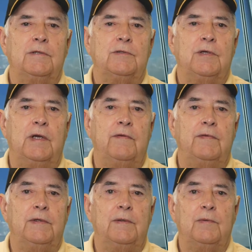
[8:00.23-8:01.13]

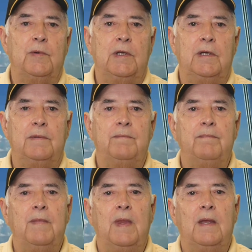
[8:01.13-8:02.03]
driving around
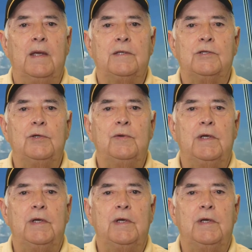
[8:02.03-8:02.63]
at 2